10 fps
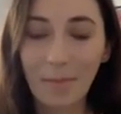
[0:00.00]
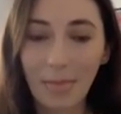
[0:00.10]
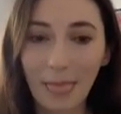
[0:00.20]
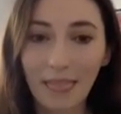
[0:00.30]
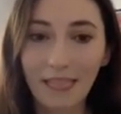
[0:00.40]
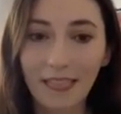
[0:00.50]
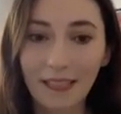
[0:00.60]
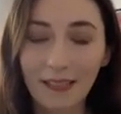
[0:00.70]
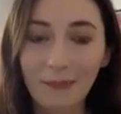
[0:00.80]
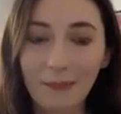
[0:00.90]

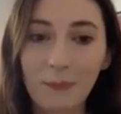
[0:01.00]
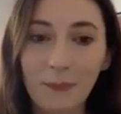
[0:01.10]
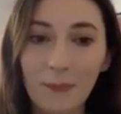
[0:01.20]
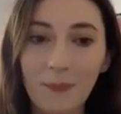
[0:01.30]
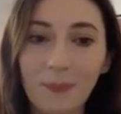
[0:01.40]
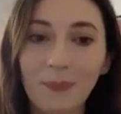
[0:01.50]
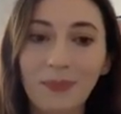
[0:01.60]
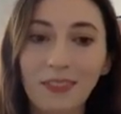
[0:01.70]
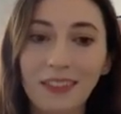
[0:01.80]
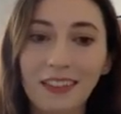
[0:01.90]

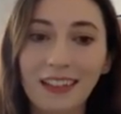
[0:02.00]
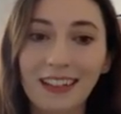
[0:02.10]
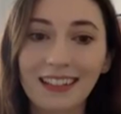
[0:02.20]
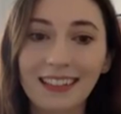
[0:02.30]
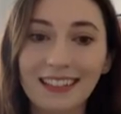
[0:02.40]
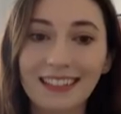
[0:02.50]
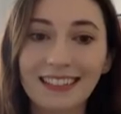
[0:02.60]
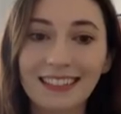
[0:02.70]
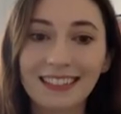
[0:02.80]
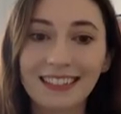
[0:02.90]

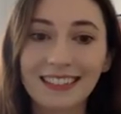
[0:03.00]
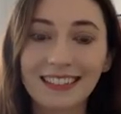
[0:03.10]
The person shown says nothing.